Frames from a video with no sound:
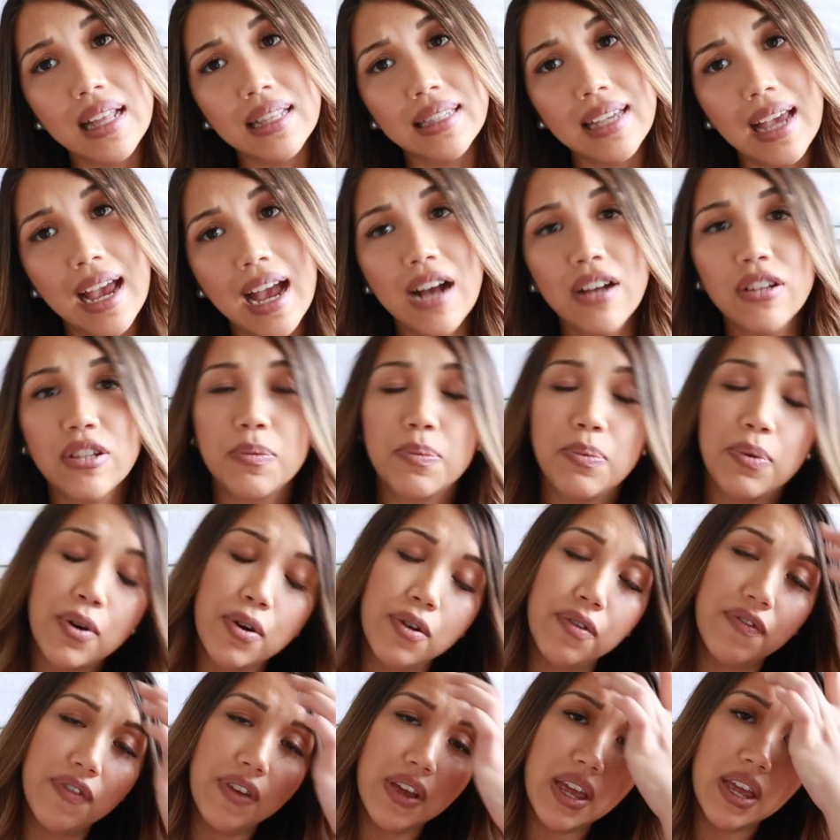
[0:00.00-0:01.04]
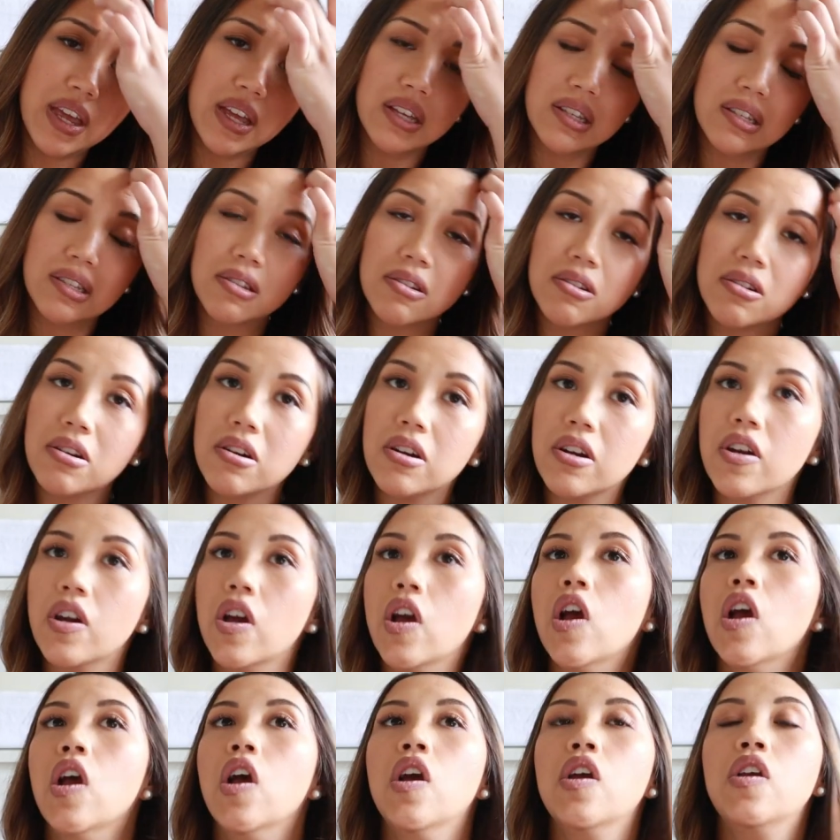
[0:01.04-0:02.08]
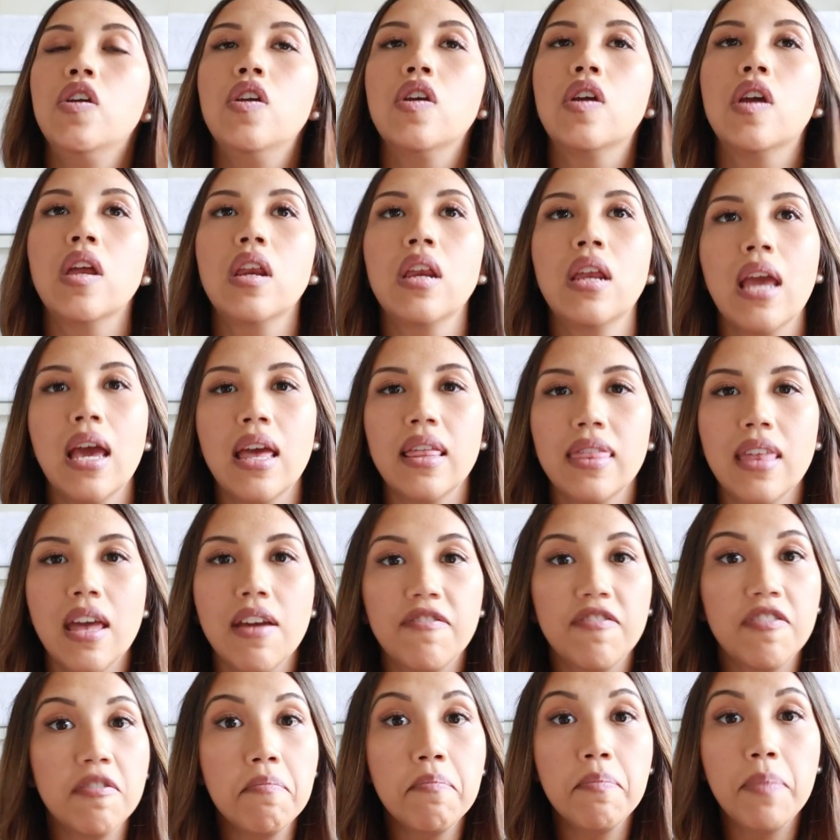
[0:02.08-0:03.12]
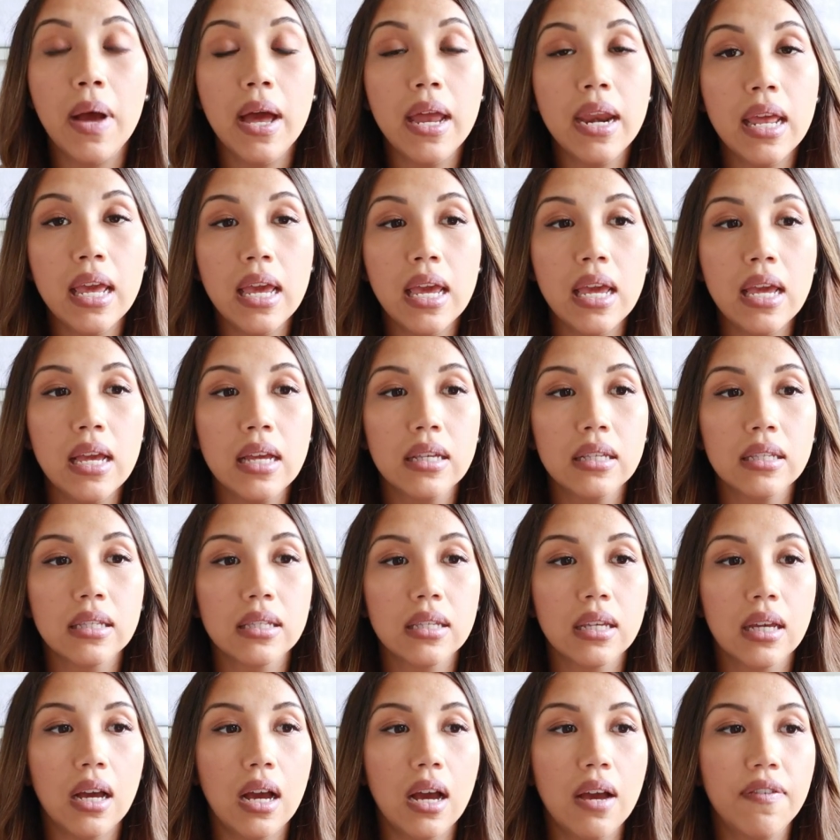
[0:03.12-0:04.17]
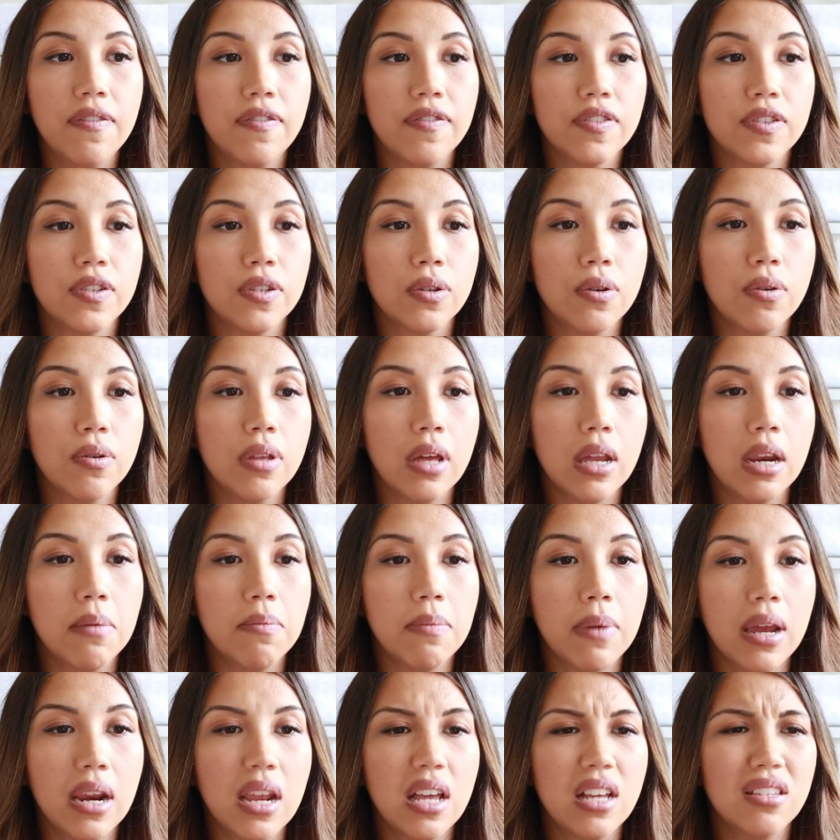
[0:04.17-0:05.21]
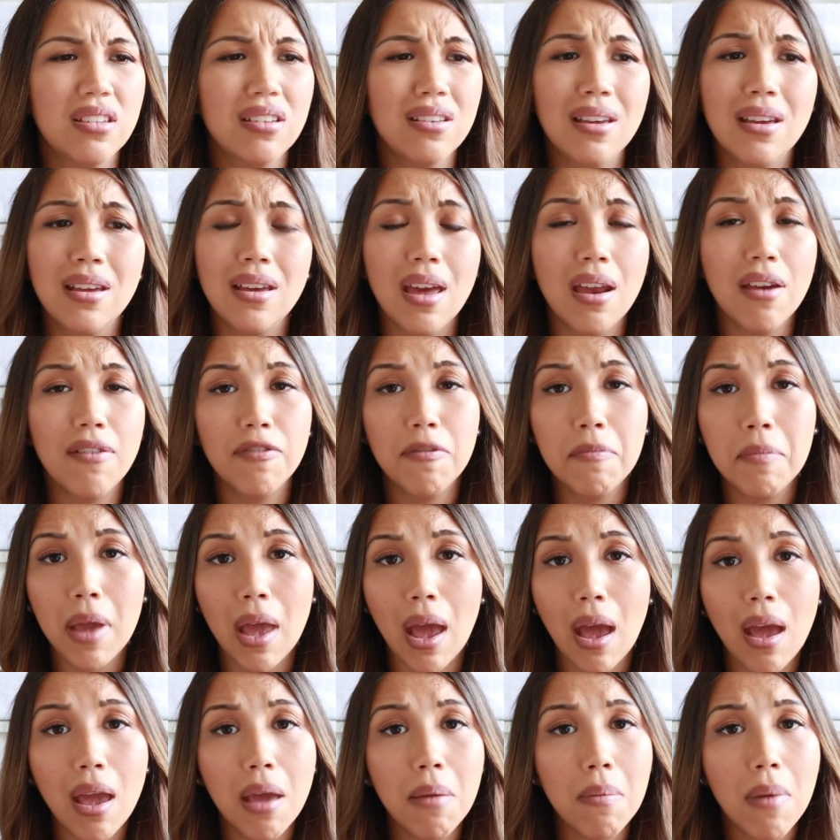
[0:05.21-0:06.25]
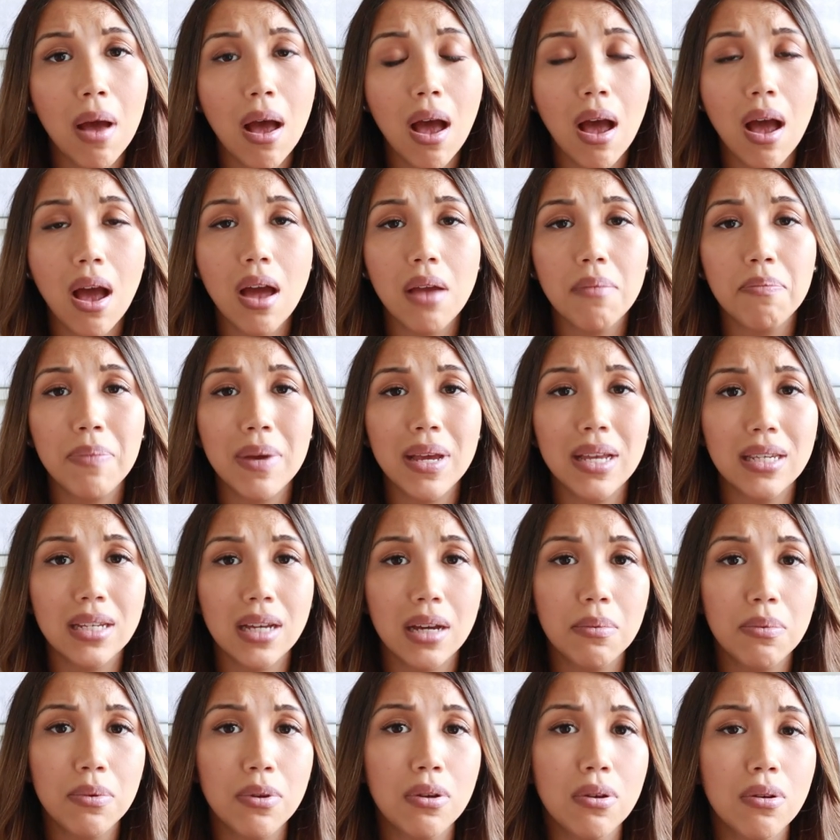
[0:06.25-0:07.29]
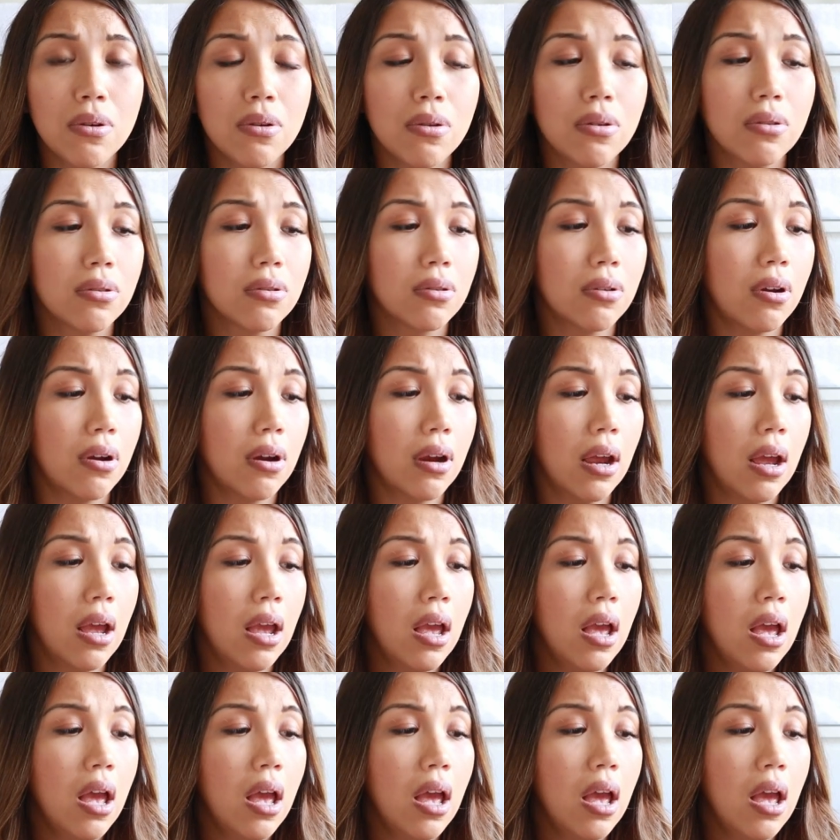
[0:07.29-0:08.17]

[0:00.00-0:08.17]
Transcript: that's houseproofing, so you can get that from Bunnings. I saw that in Bunnings. You can get it from Kmart, Big W, so